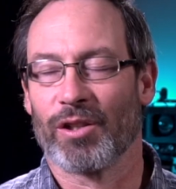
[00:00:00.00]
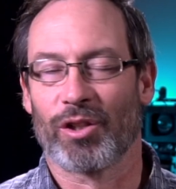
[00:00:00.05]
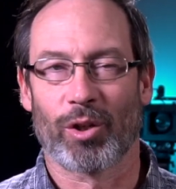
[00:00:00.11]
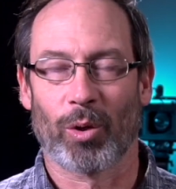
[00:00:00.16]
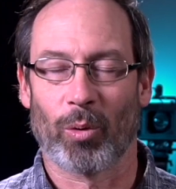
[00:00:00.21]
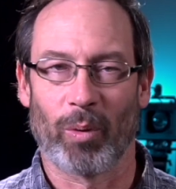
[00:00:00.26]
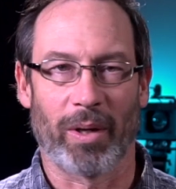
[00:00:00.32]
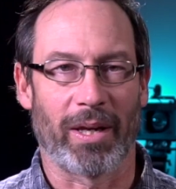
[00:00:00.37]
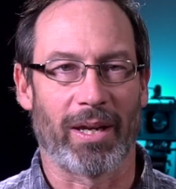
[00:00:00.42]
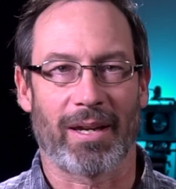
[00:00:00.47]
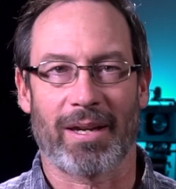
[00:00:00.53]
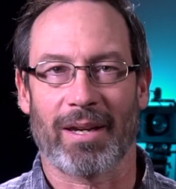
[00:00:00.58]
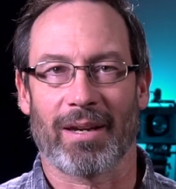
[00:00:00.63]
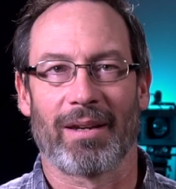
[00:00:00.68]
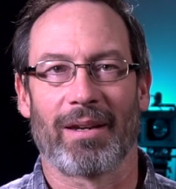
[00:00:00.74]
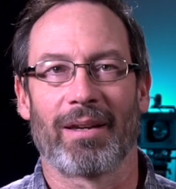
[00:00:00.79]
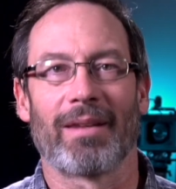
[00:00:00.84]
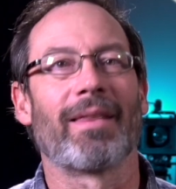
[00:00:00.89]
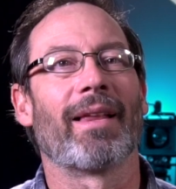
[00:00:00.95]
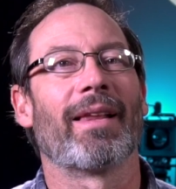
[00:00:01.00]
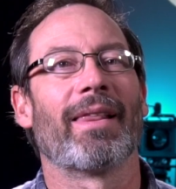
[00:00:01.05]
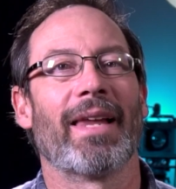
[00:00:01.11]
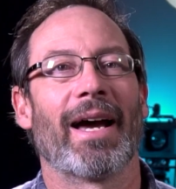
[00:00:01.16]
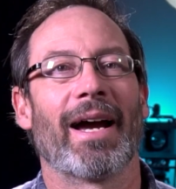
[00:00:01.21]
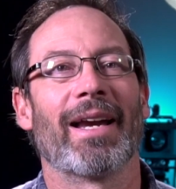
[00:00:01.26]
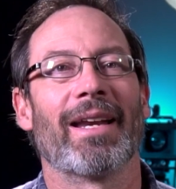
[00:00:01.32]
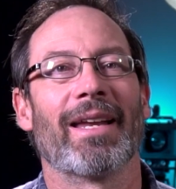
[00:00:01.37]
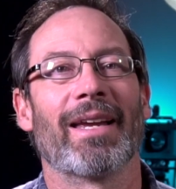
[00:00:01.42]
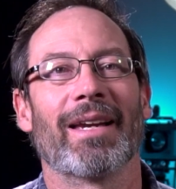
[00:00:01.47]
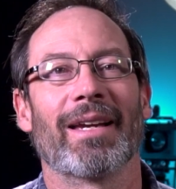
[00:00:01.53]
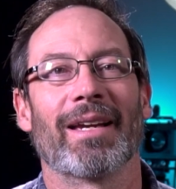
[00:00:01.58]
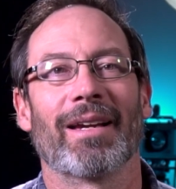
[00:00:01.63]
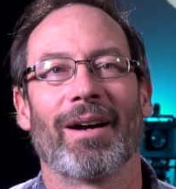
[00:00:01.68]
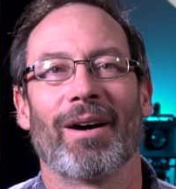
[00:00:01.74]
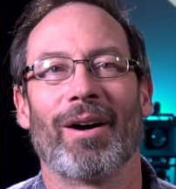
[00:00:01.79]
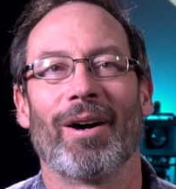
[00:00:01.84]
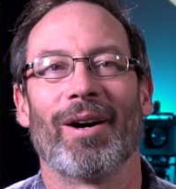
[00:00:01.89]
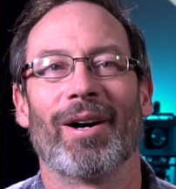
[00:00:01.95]
tweak the
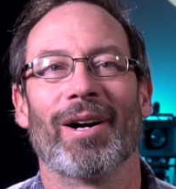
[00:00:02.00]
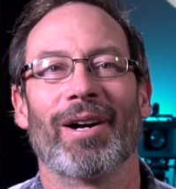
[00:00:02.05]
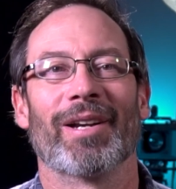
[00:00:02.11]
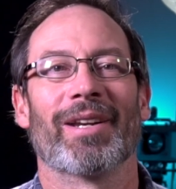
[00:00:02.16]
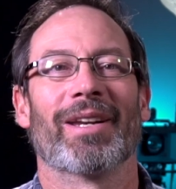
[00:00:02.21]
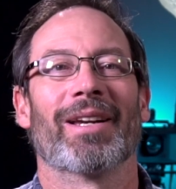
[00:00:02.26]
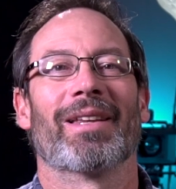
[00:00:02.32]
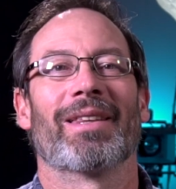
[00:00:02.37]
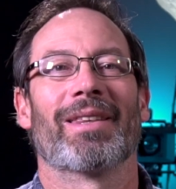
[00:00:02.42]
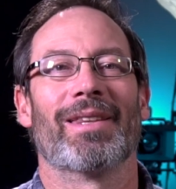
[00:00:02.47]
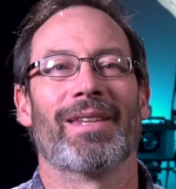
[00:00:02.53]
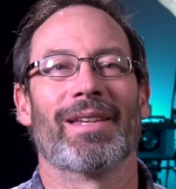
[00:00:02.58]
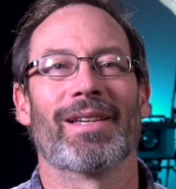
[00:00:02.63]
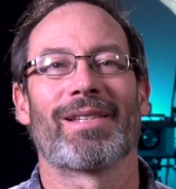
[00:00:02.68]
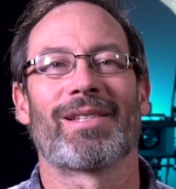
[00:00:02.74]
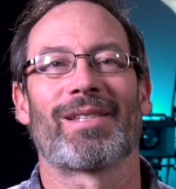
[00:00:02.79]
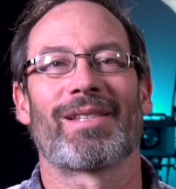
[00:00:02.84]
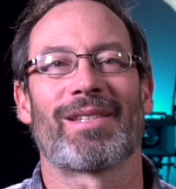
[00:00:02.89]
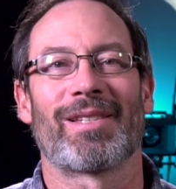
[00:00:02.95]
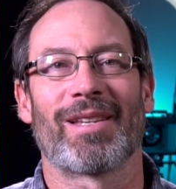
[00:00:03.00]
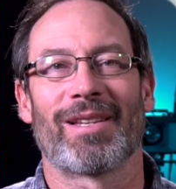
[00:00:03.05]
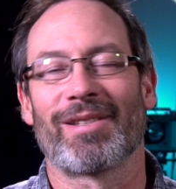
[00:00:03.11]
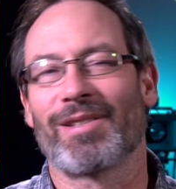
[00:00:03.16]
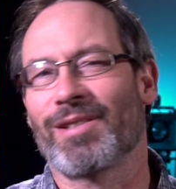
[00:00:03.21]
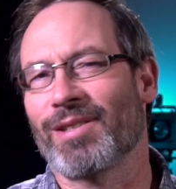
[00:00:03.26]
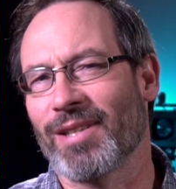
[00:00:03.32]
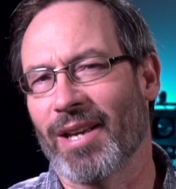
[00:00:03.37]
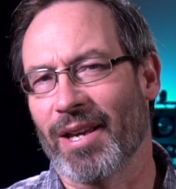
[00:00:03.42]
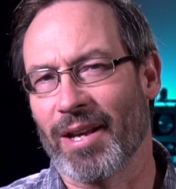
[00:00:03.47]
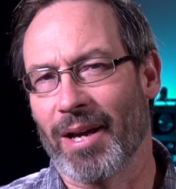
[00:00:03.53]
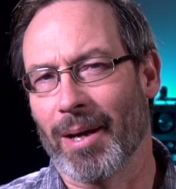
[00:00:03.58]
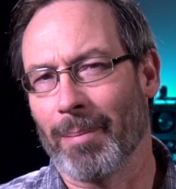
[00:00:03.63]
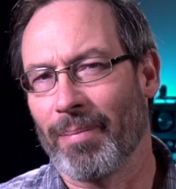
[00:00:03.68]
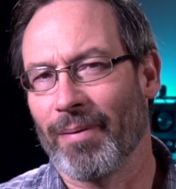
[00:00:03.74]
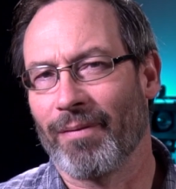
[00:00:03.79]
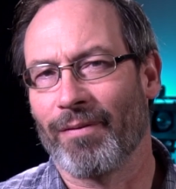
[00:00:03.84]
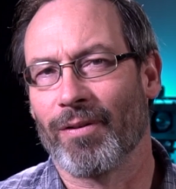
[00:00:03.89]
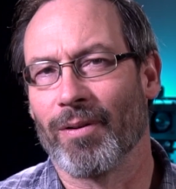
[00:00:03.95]
lighting on this
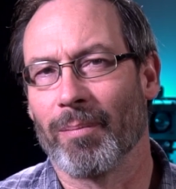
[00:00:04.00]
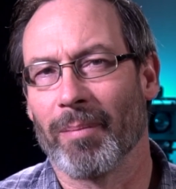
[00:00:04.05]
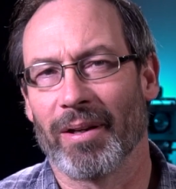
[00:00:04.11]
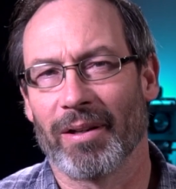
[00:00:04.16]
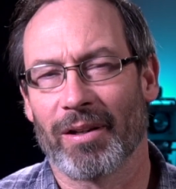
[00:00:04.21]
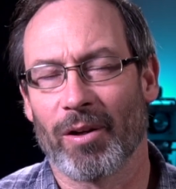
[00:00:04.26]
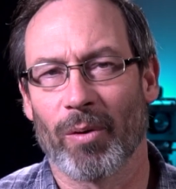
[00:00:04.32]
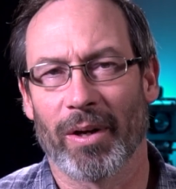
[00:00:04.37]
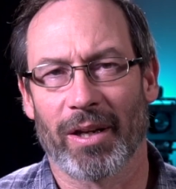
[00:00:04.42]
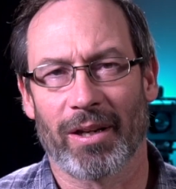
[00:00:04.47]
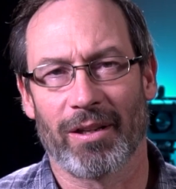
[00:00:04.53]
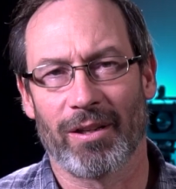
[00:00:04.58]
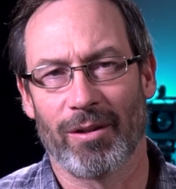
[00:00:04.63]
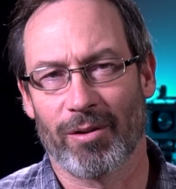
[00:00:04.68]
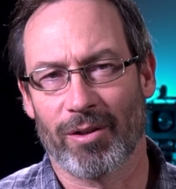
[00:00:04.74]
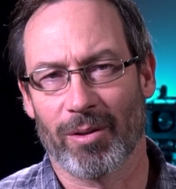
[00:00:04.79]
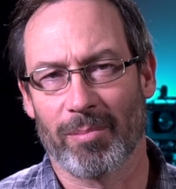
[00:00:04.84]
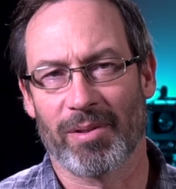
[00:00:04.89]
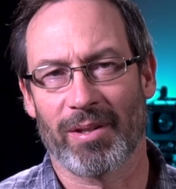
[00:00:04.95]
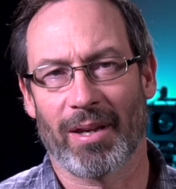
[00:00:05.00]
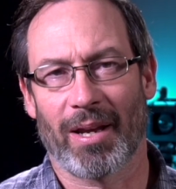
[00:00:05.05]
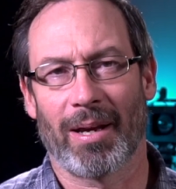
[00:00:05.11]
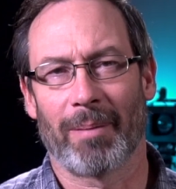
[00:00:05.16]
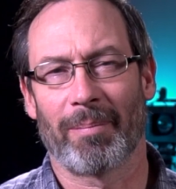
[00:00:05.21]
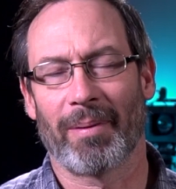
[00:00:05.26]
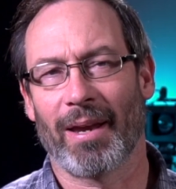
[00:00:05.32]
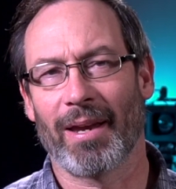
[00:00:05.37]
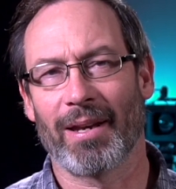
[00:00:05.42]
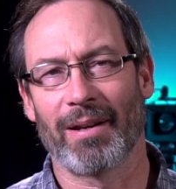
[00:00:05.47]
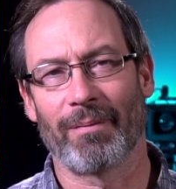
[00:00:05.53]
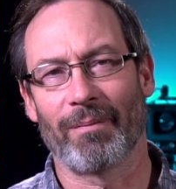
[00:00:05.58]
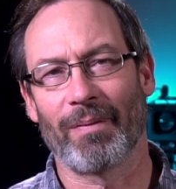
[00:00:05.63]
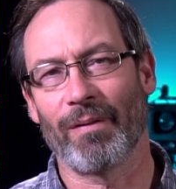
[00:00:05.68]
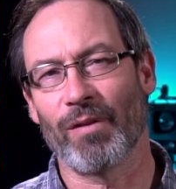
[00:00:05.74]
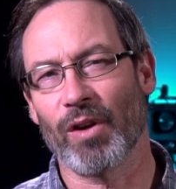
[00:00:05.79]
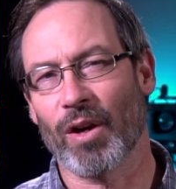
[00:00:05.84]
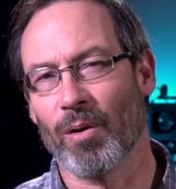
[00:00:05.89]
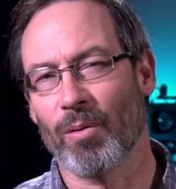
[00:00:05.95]
setup for my quick YouTube setup. And
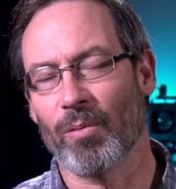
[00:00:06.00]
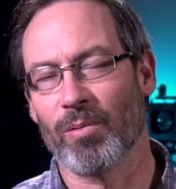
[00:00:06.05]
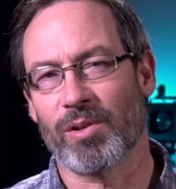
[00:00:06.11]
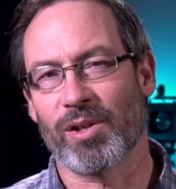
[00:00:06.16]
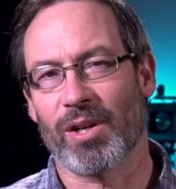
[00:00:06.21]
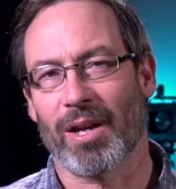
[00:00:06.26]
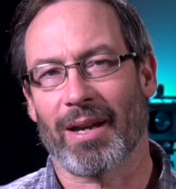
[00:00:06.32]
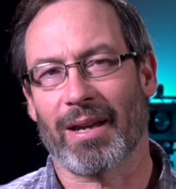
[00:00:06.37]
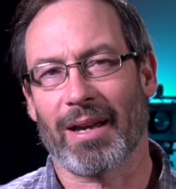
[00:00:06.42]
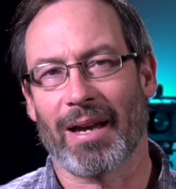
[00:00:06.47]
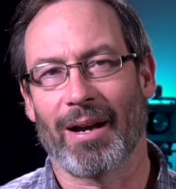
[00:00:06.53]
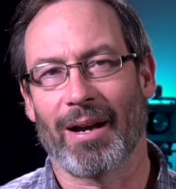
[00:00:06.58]
if you go check